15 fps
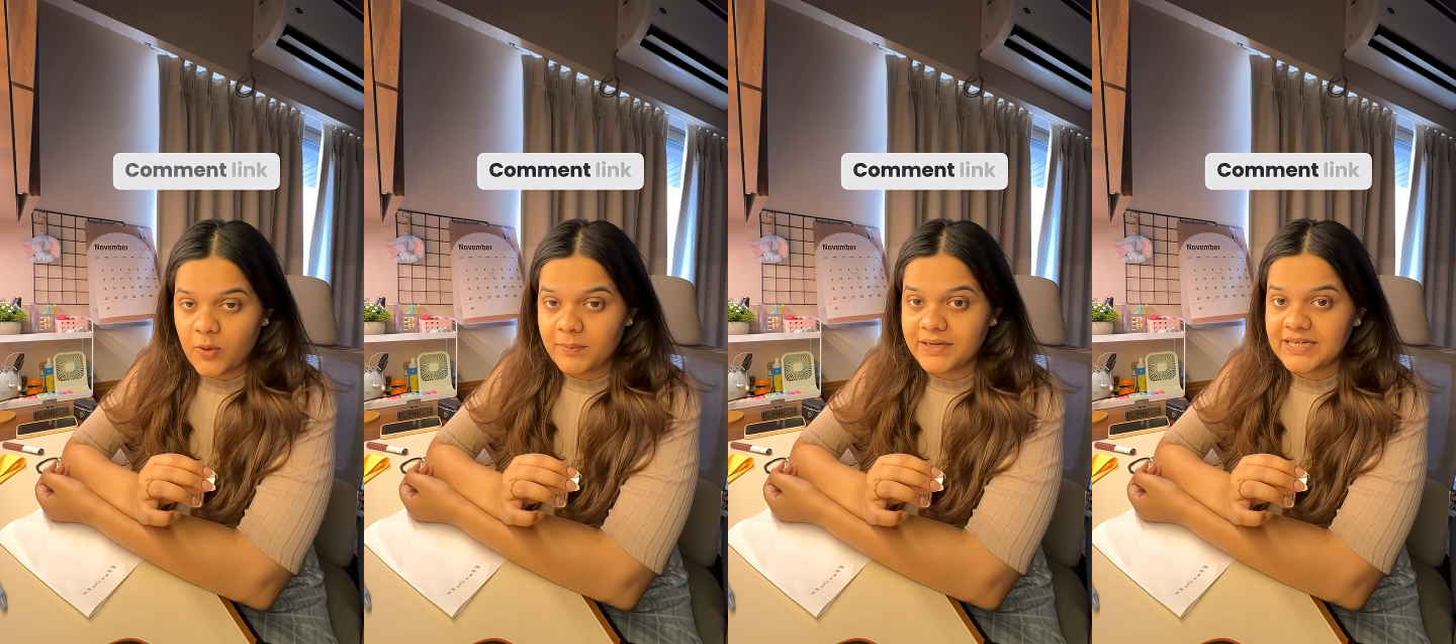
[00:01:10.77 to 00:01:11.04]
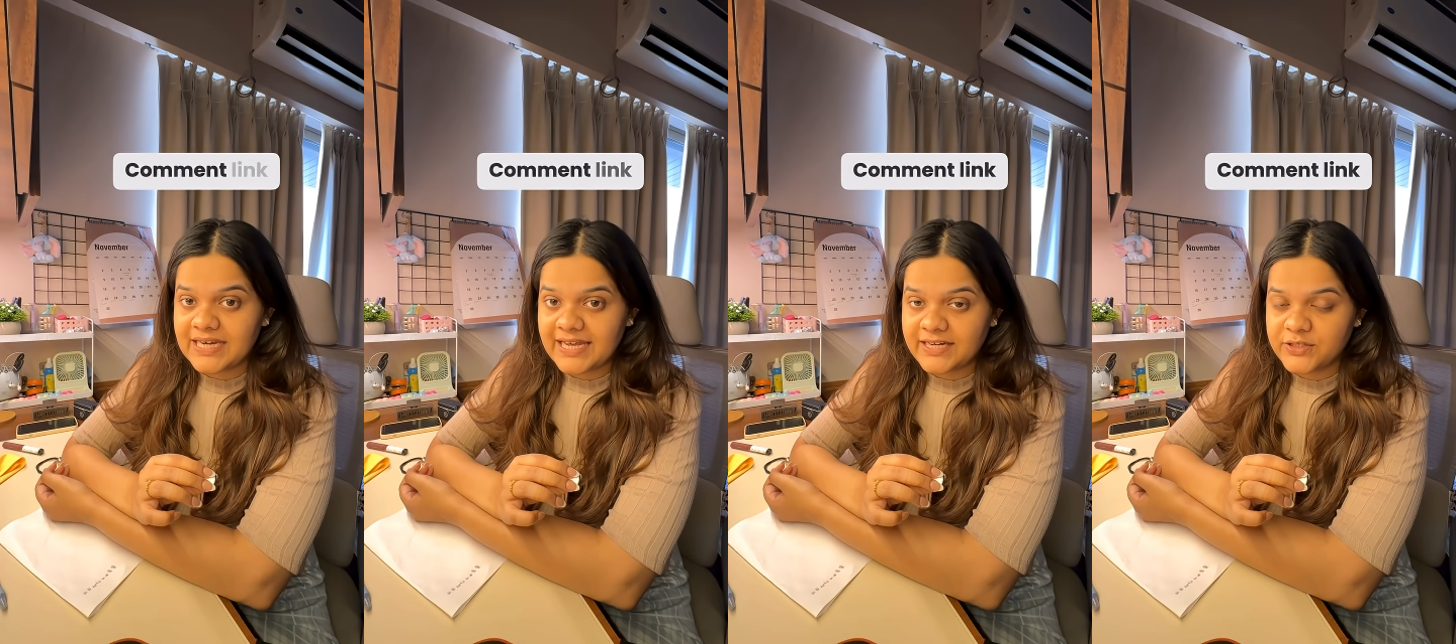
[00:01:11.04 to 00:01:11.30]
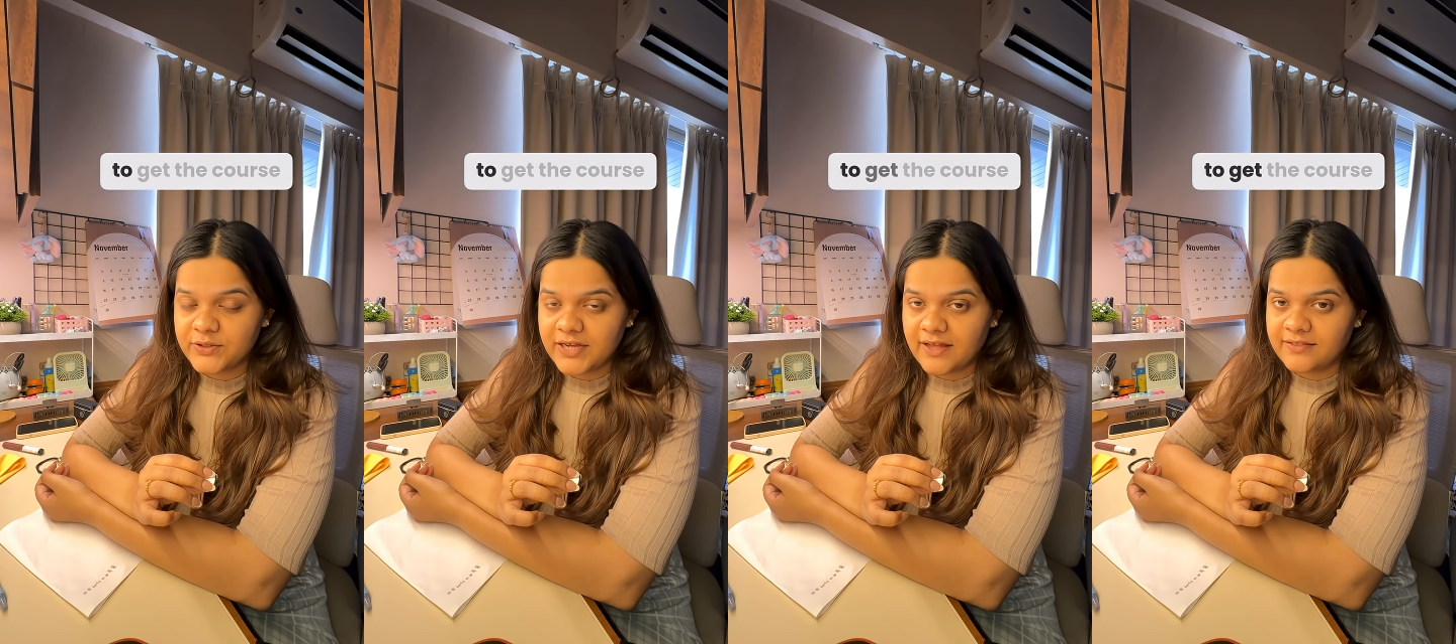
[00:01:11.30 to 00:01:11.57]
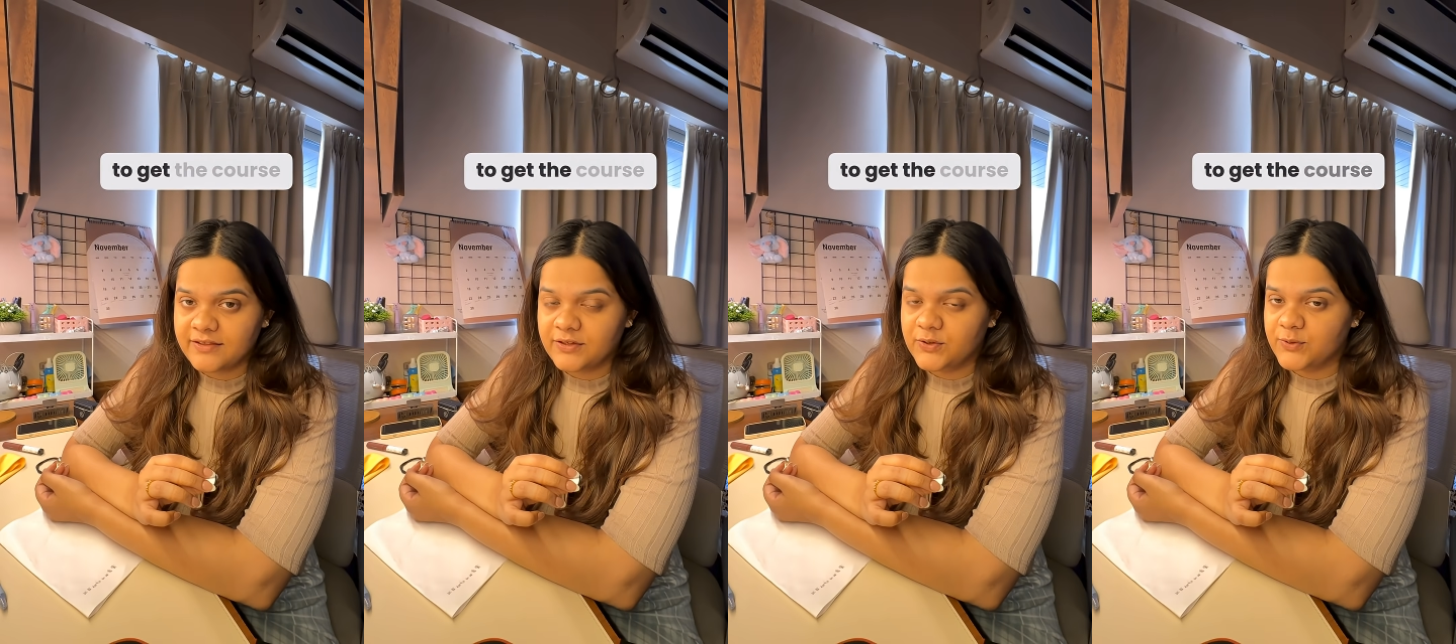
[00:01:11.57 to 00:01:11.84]
Comment link to
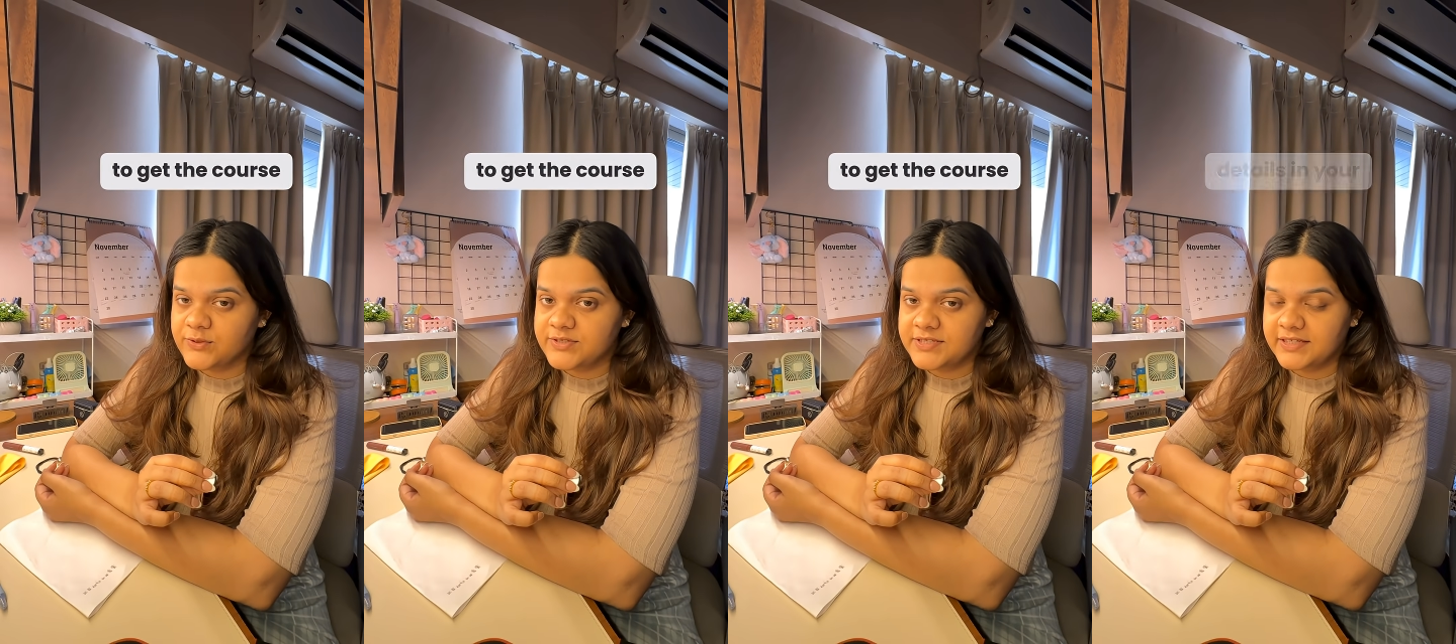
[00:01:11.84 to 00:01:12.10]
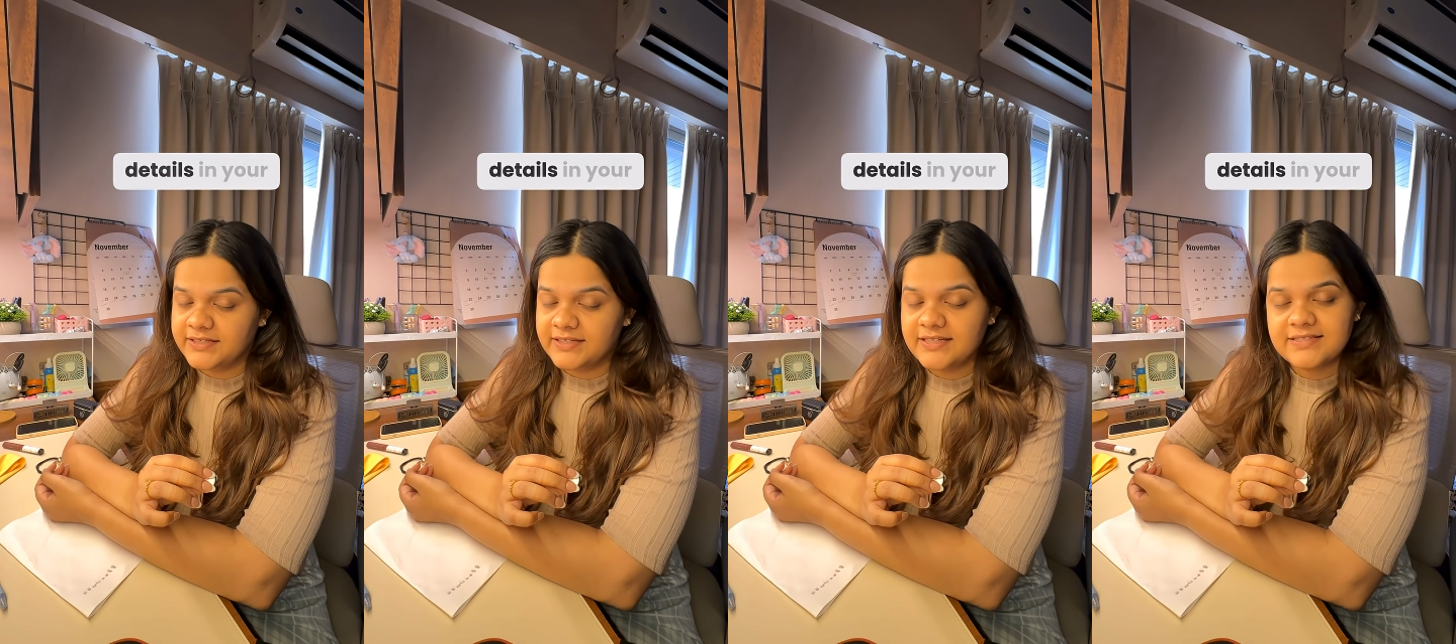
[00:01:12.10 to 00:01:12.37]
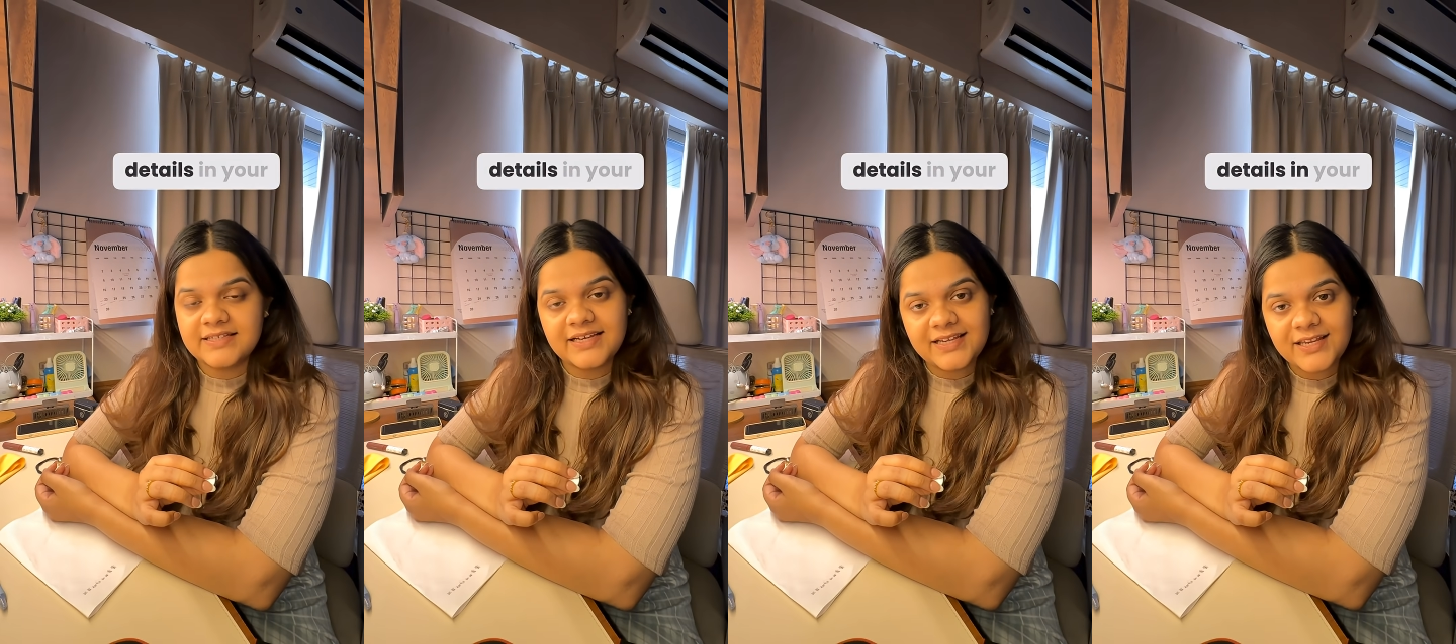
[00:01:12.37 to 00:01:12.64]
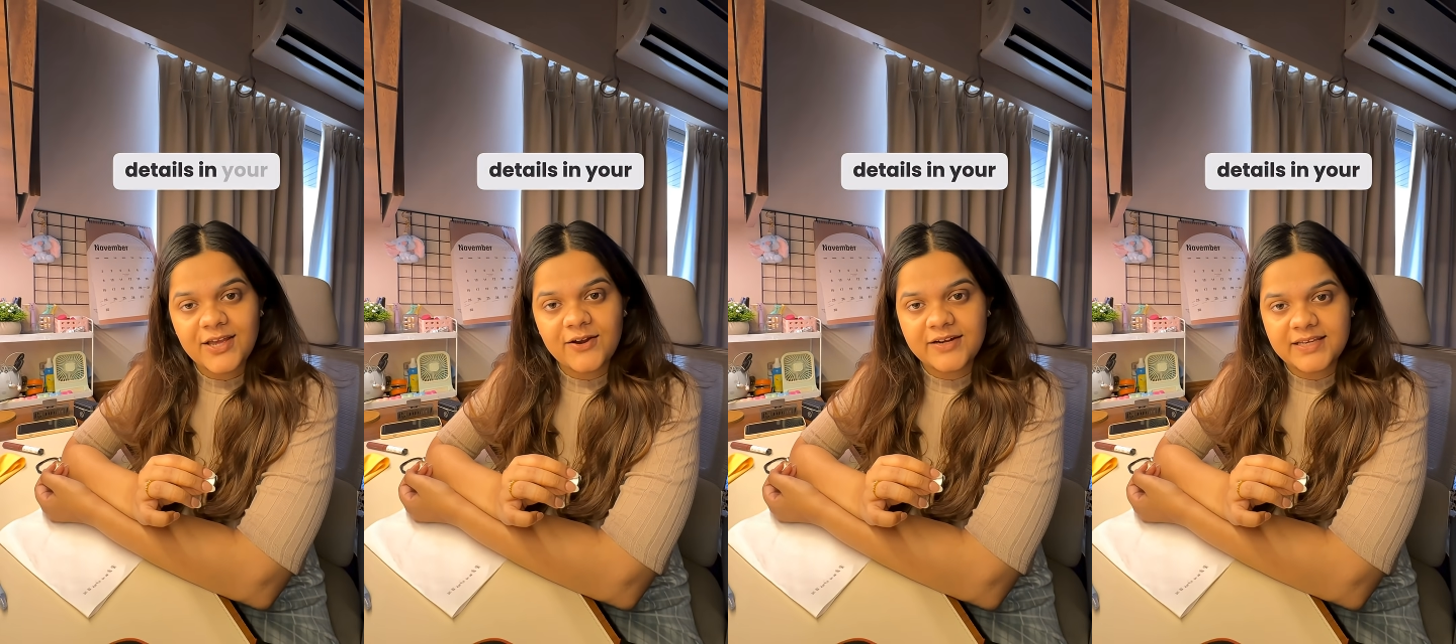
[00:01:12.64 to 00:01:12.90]
get the course details in your